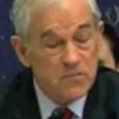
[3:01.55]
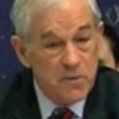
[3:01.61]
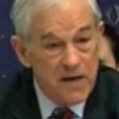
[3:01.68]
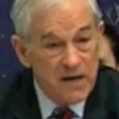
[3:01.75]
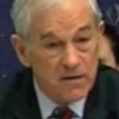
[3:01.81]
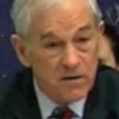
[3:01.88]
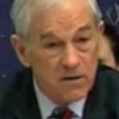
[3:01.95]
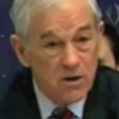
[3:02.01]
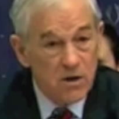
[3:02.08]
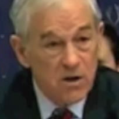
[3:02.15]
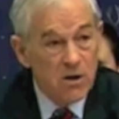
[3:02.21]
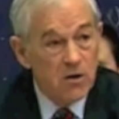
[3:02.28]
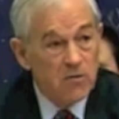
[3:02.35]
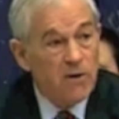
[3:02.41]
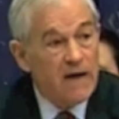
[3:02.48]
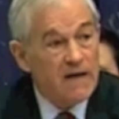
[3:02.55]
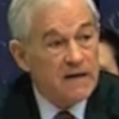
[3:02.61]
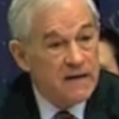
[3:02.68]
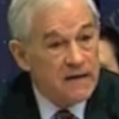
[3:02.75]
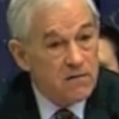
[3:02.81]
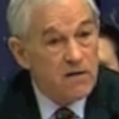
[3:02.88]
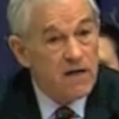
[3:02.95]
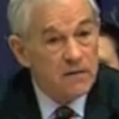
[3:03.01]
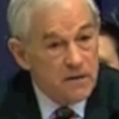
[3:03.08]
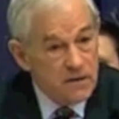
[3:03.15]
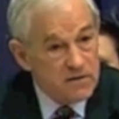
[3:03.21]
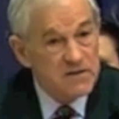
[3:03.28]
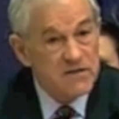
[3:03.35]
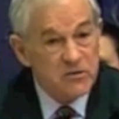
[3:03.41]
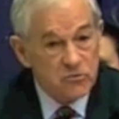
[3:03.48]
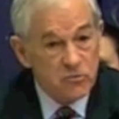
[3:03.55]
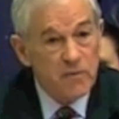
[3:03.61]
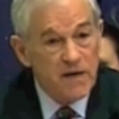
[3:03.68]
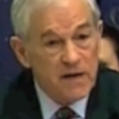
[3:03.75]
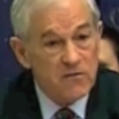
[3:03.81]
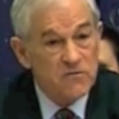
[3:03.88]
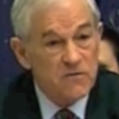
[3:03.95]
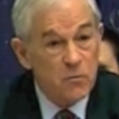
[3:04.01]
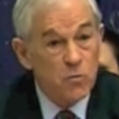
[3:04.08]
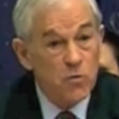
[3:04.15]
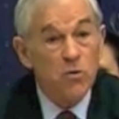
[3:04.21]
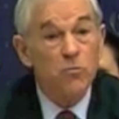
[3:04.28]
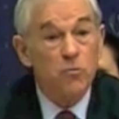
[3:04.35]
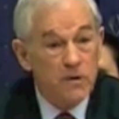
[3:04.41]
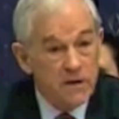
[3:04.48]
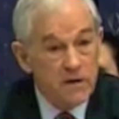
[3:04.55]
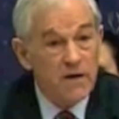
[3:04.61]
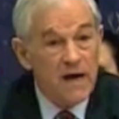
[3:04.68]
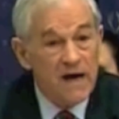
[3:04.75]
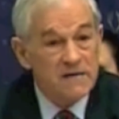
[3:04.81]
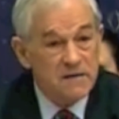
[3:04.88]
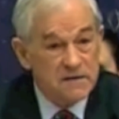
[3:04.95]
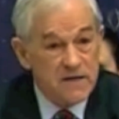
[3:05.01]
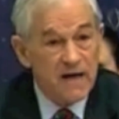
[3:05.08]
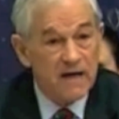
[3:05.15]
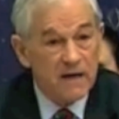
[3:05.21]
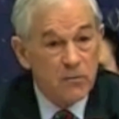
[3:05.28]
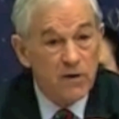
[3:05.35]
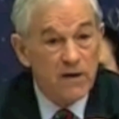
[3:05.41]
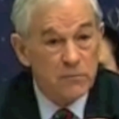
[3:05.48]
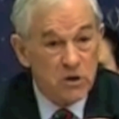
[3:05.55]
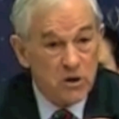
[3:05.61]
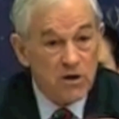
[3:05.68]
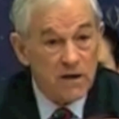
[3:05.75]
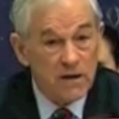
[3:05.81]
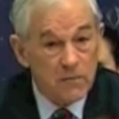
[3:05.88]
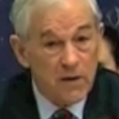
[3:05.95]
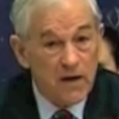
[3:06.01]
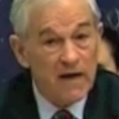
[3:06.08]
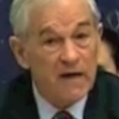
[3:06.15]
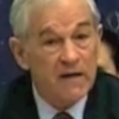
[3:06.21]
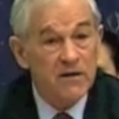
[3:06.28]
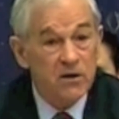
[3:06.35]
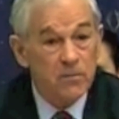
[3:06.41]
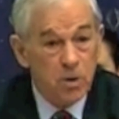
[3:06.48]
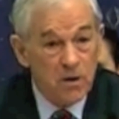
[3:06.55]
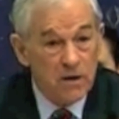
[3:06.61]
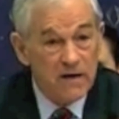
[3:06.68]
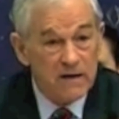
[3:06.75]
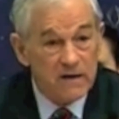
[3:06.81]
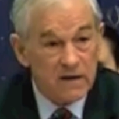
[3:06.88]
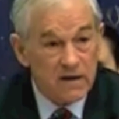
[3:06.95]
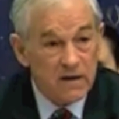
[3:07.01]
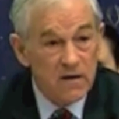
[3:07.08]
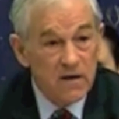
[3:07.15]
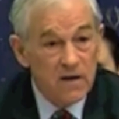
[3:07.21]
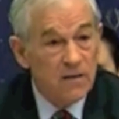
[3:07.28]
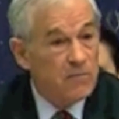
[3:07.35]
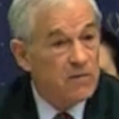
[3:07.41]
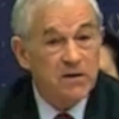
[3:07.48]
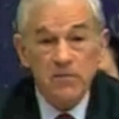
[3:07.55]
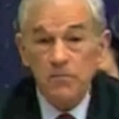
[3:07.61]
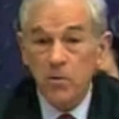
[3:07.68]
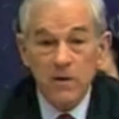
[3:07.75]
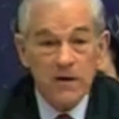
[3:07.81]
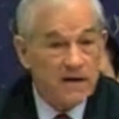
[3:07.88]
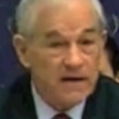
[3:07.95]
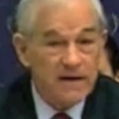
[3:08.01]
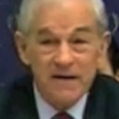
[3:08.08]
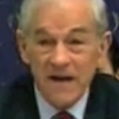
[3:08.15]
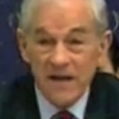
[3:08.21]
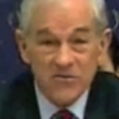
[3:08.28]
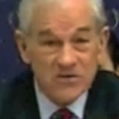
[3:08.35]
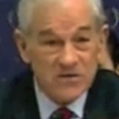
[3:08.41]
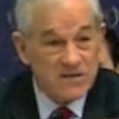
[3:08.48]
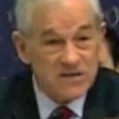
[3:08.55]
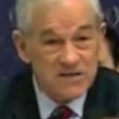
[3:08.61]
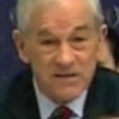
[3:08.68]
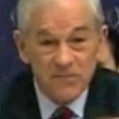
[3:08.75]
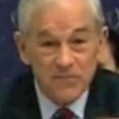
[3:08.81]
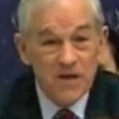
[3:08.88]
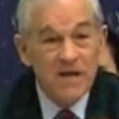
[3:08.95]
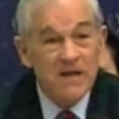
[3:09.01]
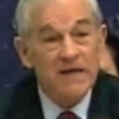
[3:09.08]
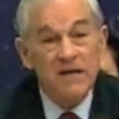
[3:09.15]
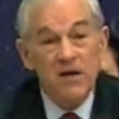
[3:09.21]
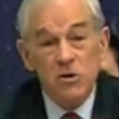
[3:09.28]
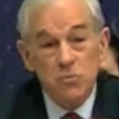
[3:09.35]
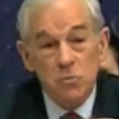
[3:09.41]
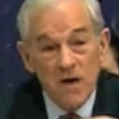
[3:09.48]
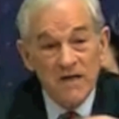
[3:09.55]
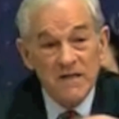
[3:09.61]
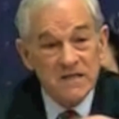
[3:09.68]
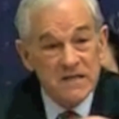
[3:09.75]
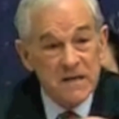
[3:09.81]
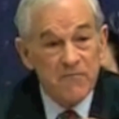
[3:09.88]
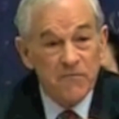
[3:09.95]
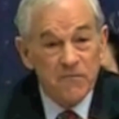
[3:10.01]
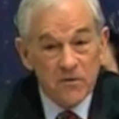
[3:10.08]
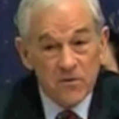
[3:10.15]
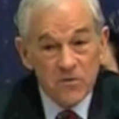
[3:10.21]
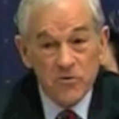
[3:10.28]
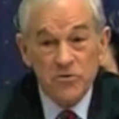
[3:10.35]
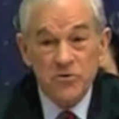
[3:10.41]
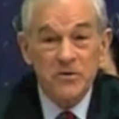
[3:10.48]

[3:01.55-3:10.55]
the better. Right now, I think the central bankers of the world realize exactly what I'm talking about, and they're planning. But they're planning another system that goes one step further